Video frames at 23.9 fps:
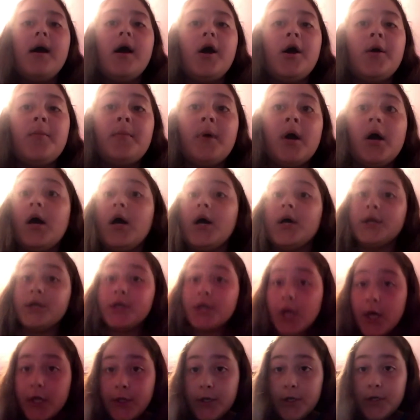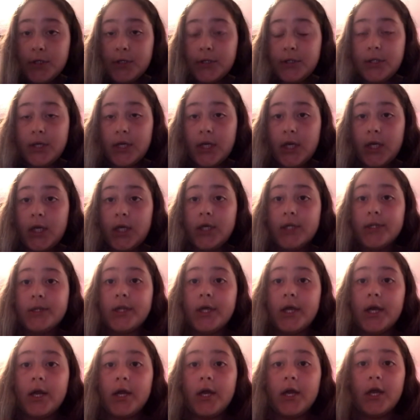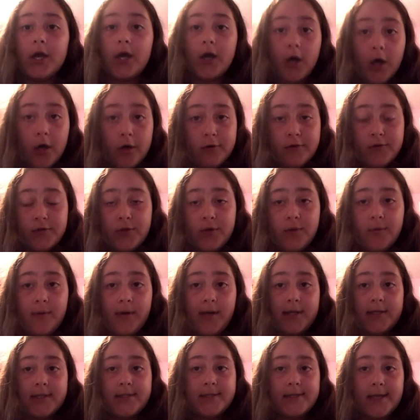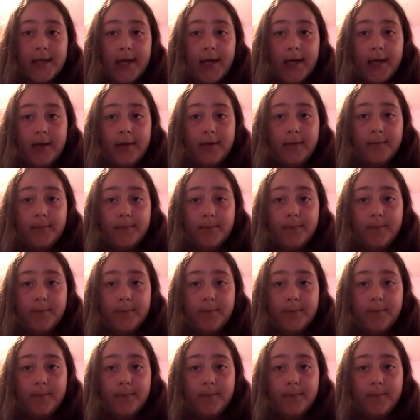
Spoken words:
another thing that I also want to say